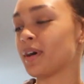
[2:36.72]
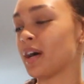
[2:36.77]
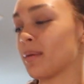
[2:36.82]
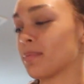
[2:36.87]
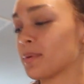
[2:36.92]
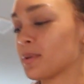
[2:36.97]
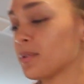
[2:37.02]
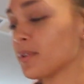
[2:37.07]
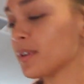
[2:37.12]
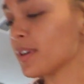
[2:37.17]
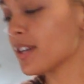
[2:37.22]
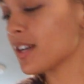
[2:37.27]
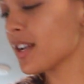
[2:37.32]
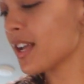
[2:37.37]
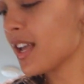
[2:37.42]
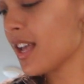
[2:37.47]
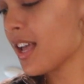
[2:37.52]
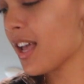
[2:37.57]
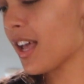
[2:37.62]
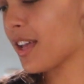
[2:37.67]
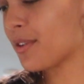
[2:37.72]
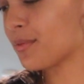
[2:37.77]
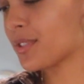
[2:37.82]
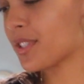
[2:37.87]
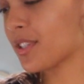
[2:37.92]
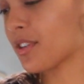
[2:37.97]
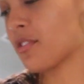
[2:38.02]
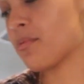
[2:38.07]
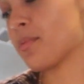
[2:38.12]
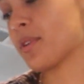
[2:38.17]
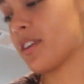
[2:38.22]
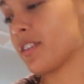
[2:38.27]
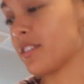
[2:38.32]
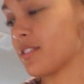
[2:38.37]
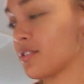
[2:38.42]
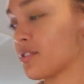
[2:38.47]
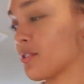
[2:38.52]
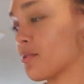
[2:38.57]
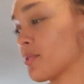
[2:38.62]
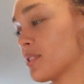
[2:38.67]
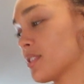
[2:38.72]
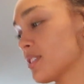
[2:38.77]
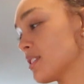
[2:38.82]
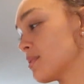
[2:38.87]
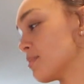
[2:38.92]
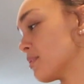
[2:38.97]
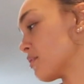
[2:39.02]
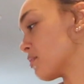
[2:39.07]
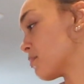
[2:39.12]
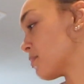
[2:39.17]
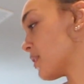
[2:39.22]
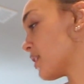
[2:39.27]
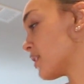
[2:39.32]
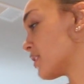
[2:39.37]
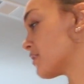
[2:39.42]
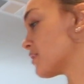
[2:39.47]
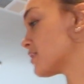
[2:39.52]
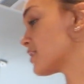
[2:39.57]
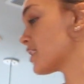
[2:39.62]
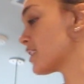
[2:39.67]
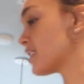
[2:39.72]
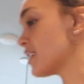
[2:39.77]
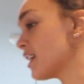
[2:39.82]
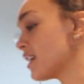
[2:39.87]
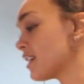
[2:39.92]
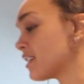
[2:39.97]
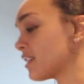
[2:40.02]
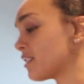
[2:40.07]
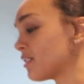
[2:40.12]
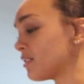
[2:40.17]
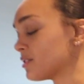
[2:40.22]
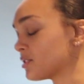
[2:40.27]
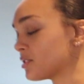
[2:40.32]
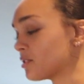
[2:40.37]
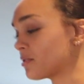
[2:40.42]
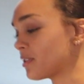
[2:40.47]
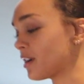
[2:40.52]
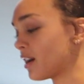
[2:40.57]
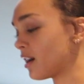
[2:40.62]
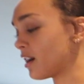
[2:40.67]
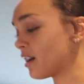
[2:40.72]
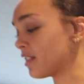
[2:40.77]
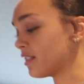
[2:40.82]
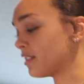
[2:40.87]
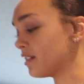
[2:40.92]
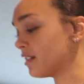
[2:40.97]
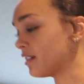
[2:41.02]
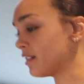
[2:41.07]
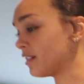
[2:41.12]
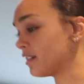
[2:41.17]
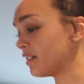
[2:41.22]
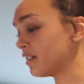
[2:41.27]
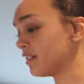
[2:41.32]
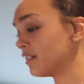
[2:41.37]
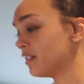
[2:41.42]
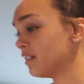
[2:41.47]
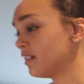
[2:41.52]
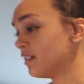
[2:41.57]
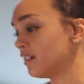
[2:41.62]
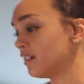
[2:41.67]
popcorn and was like, oh my god, it's so good, blah blah blah. And I was like, yeah. And I also got the